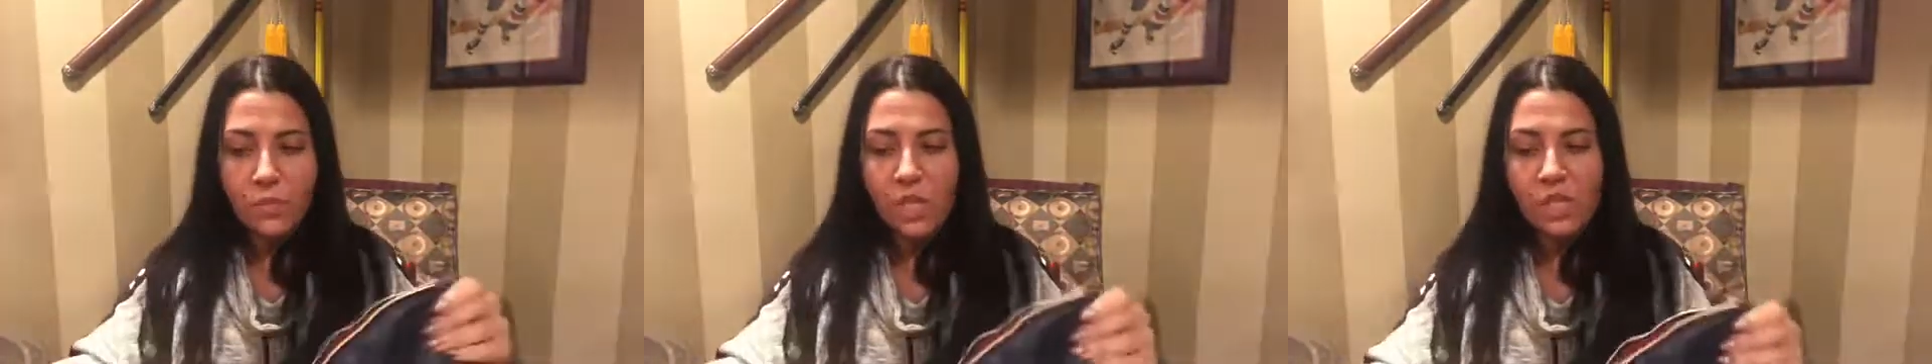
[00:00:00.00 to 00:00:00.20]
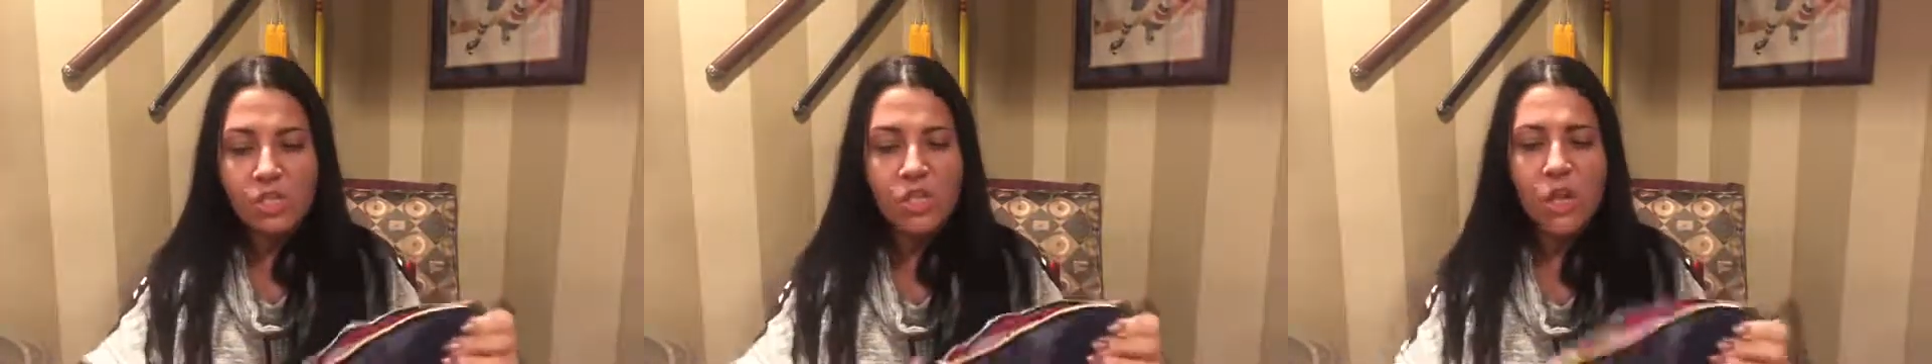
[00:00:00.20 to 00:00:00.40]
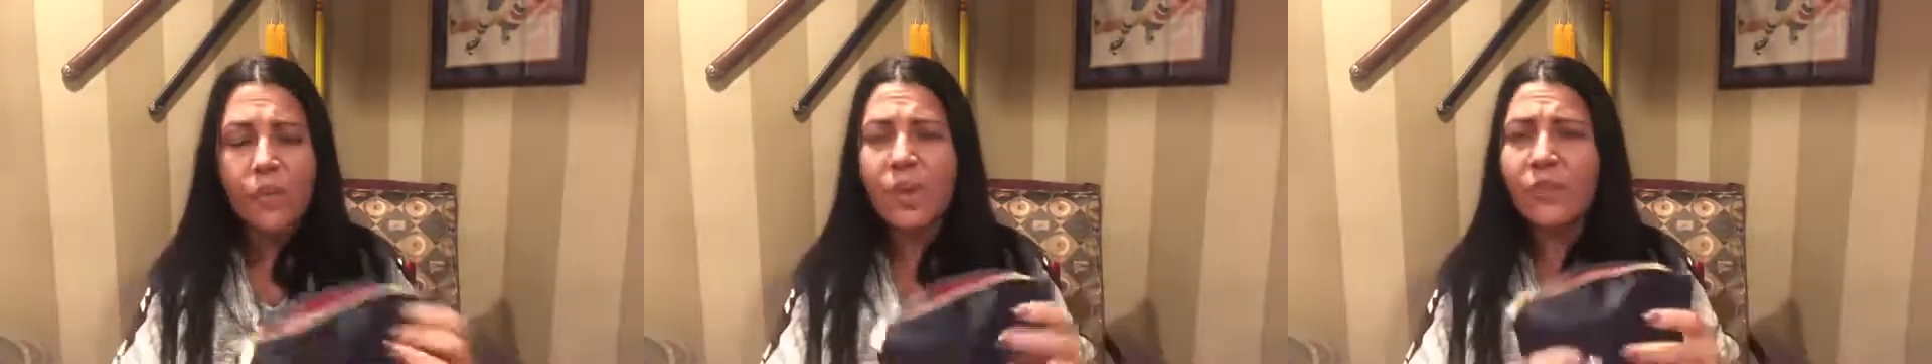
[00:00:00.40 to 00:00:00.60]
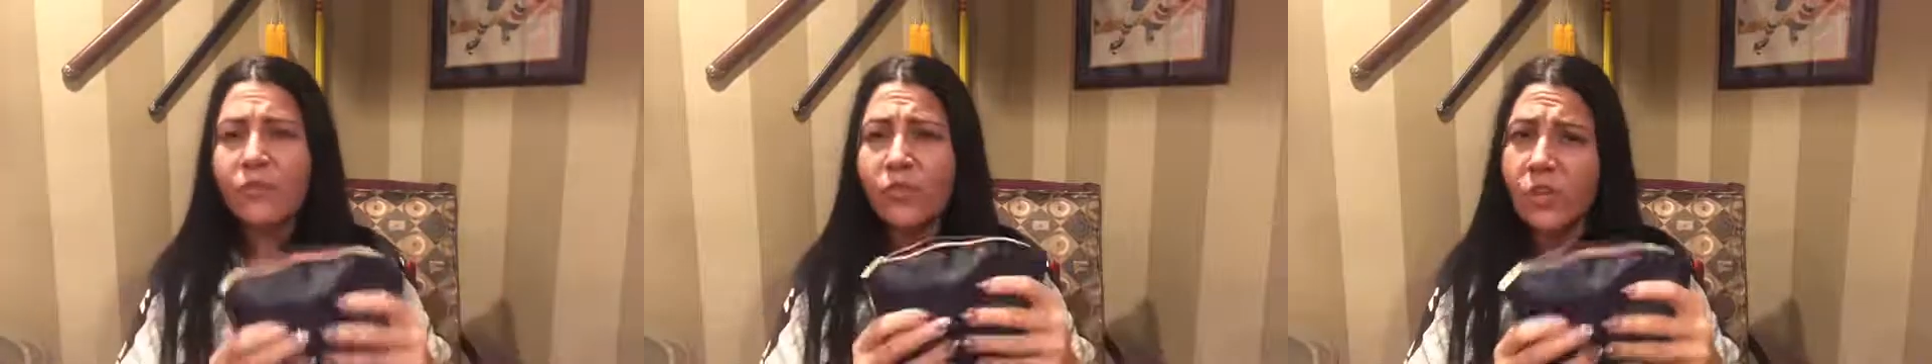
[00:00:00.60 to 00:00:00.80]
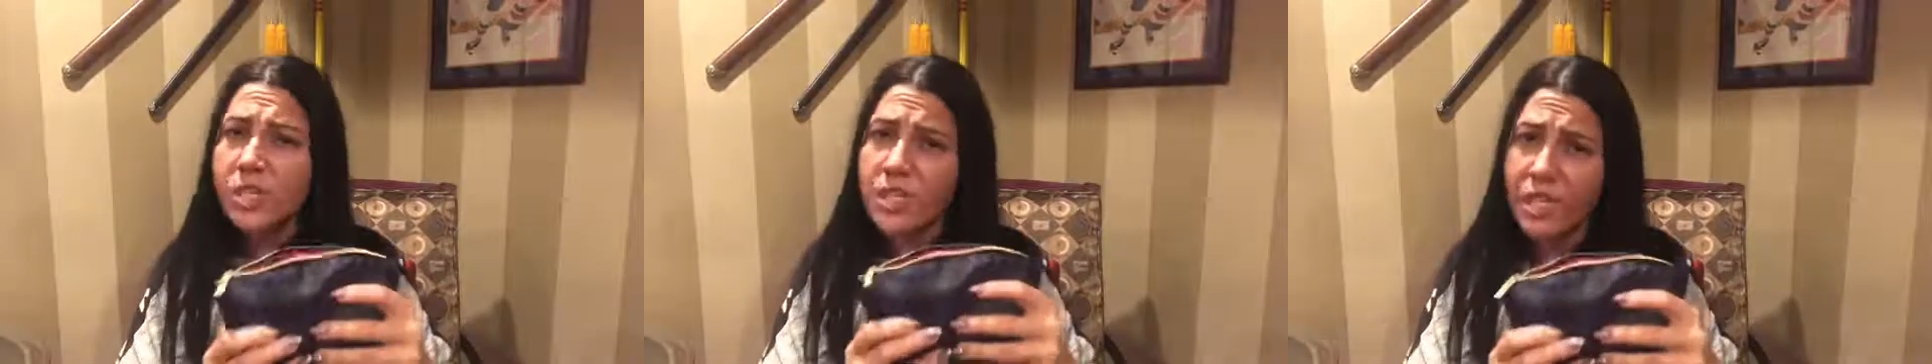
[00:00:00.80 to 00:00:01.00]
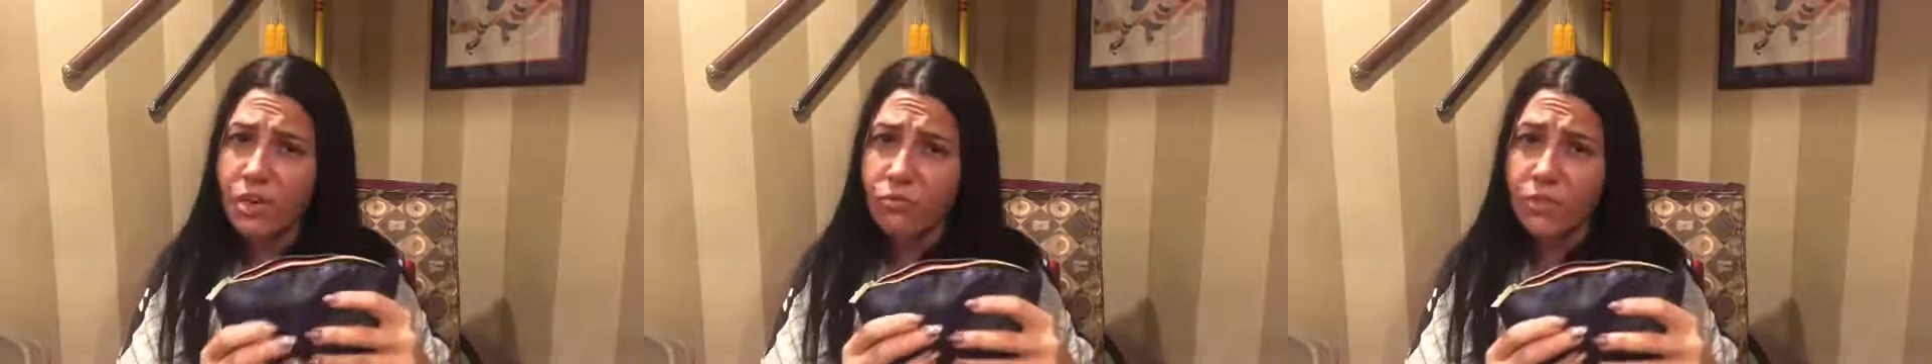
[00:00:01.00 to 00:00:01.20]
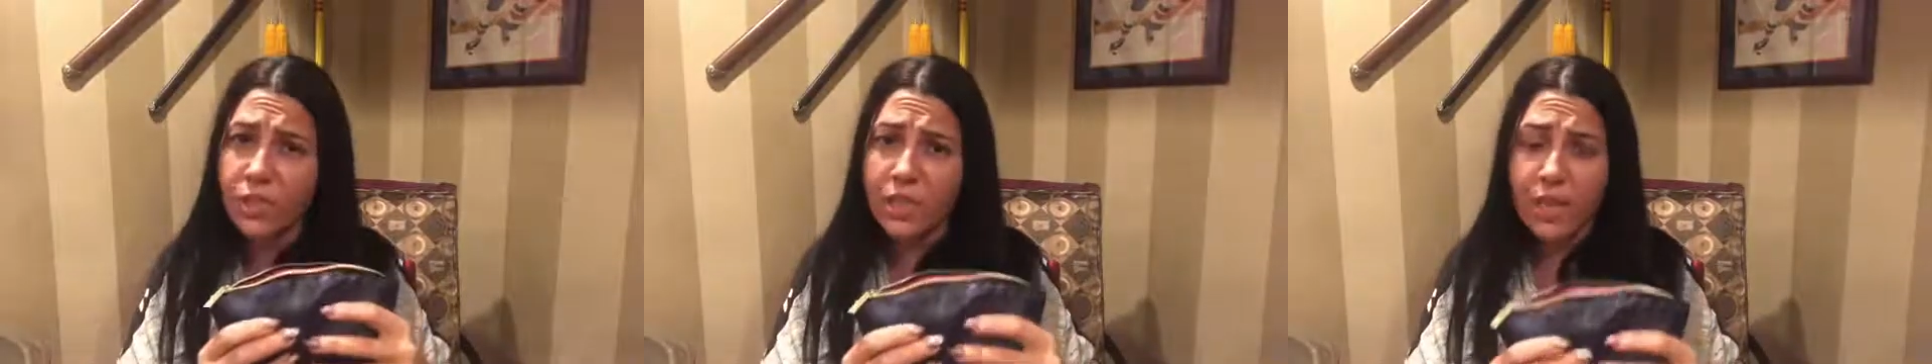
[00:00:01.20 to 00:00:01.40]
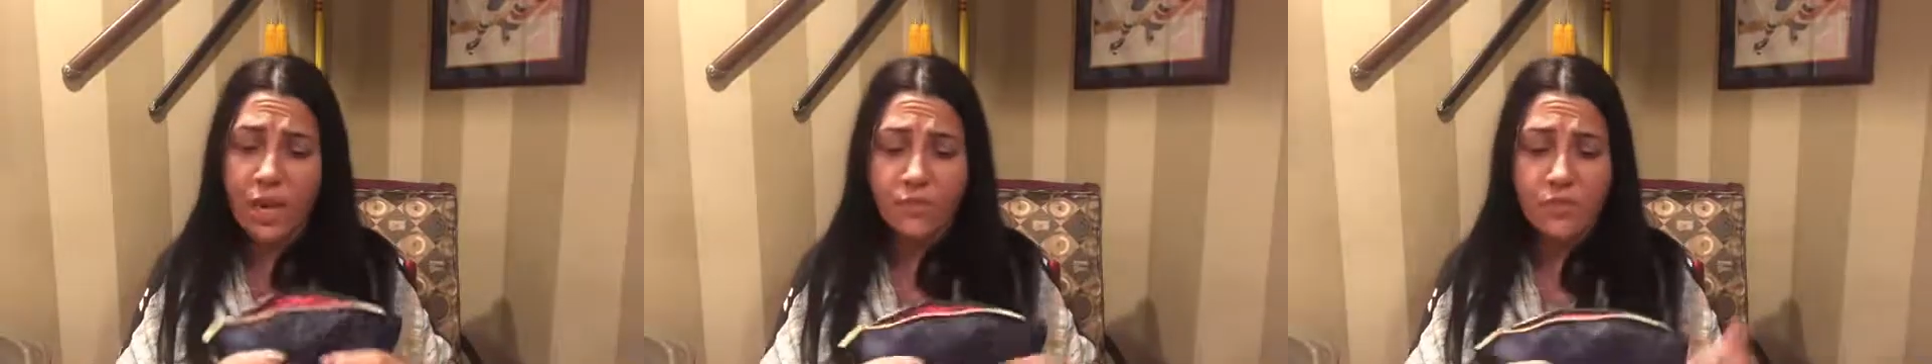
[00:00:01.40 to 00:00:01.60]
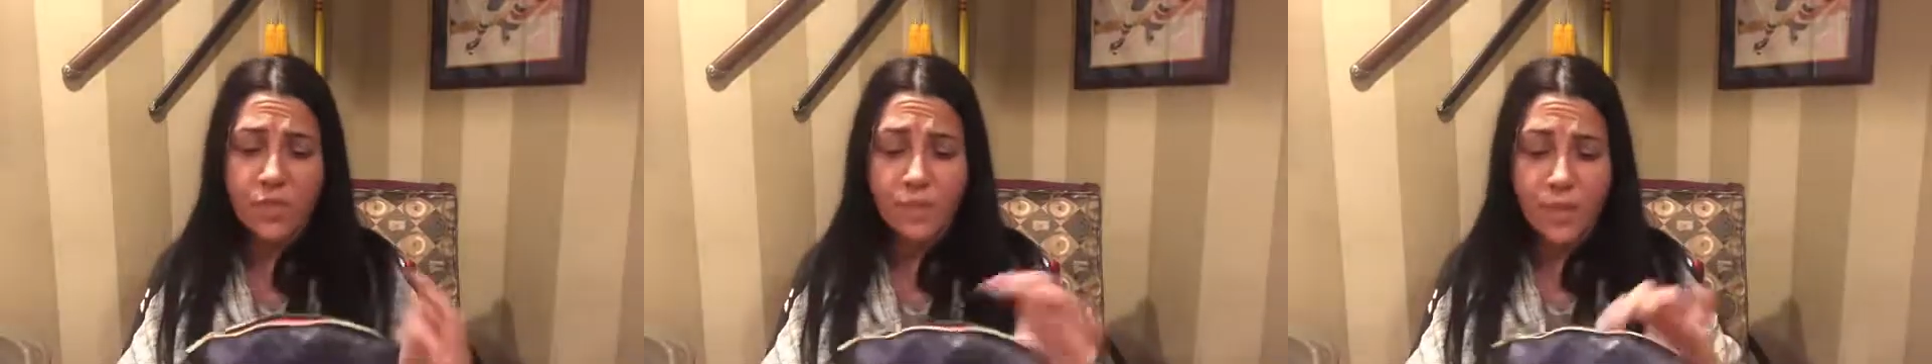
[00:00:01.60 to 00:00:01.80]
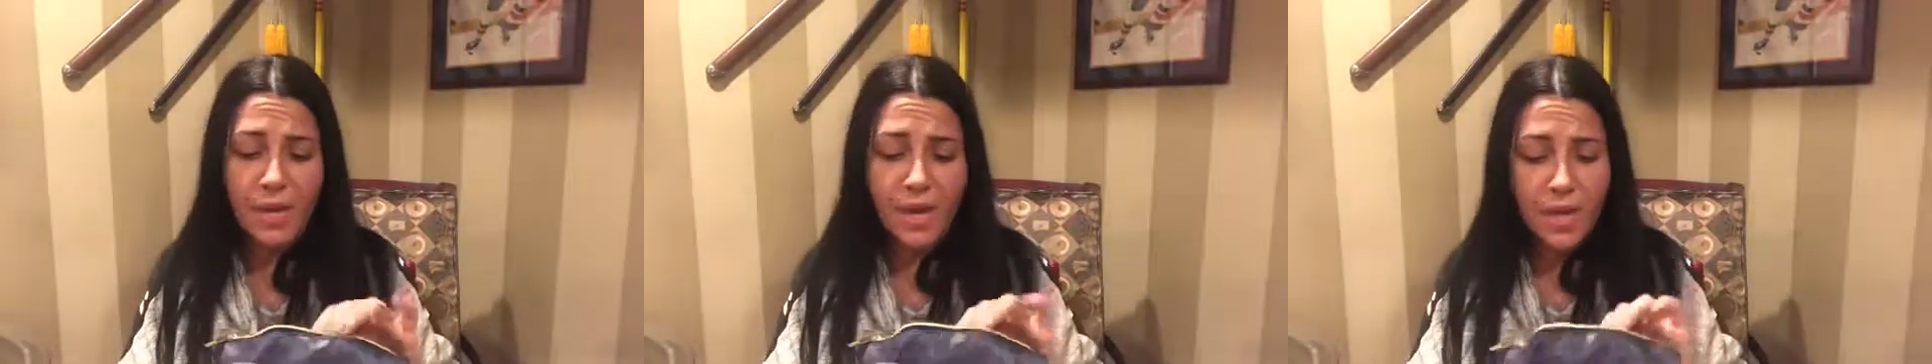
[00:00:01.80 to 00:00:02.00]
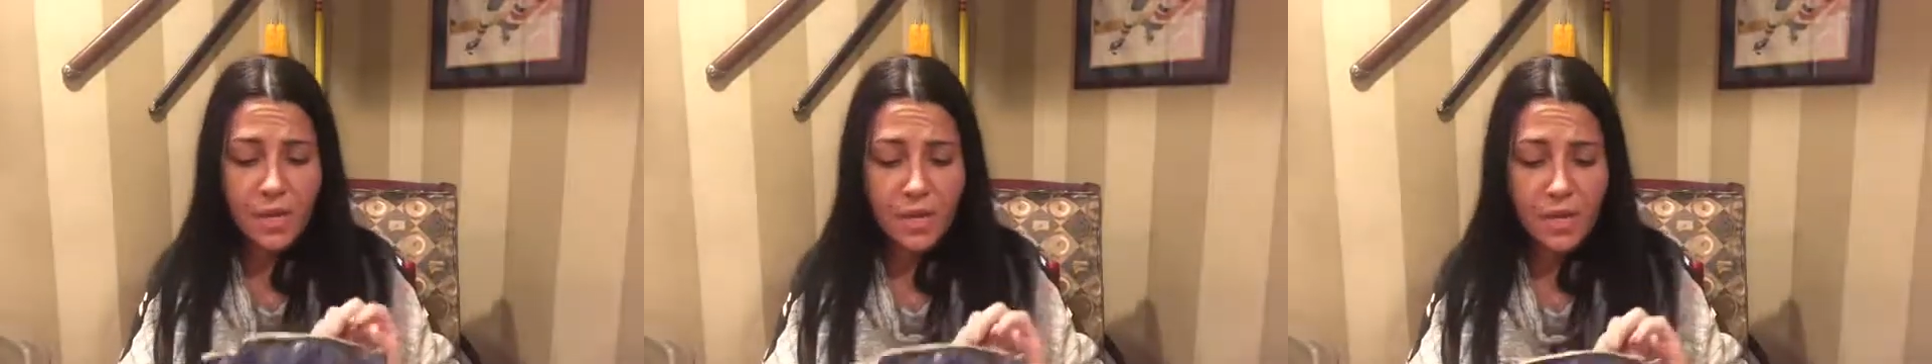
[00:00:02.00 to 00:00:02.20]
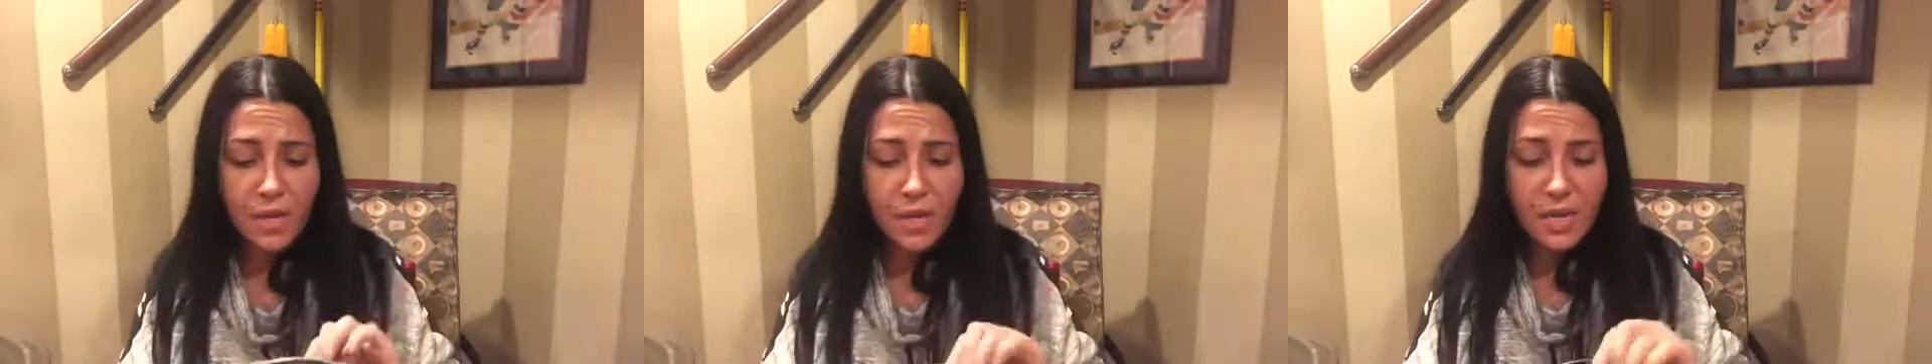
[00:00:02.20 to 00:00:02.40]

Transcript: So it feels like a really hefty bag.